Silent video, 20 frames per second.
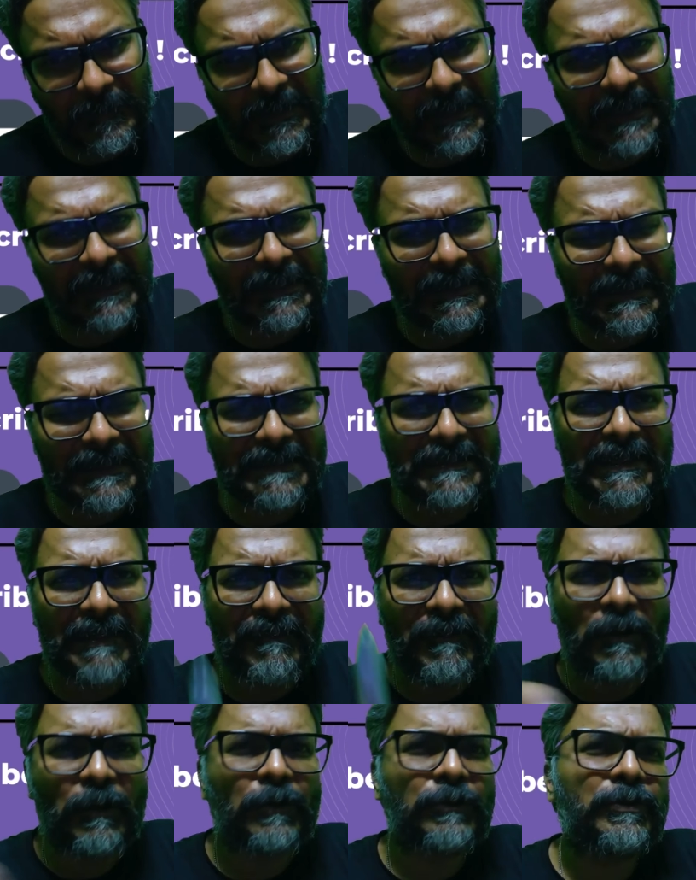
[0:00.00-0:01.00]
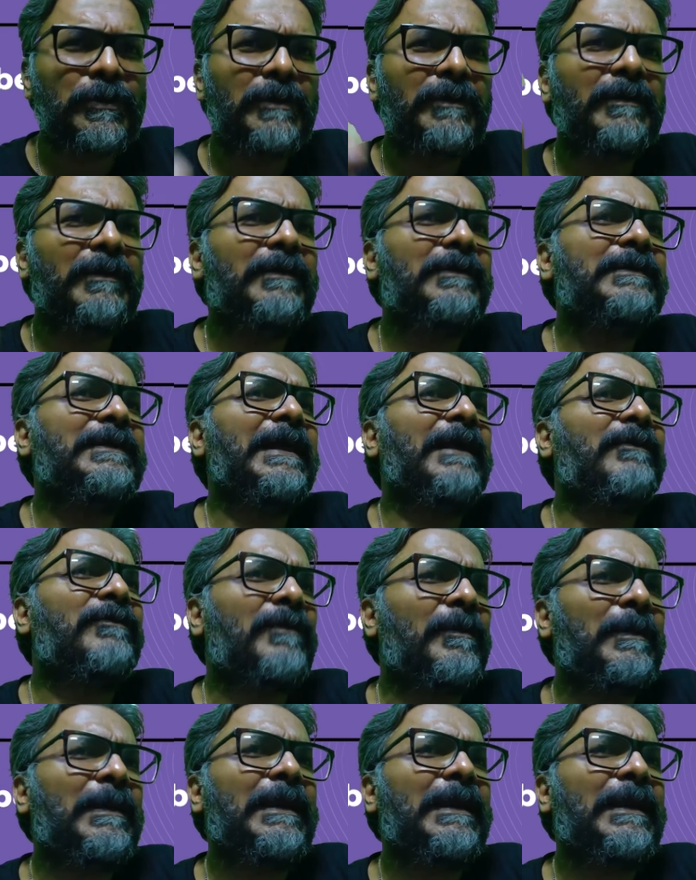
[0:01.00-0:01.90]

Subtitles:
at least they will also take some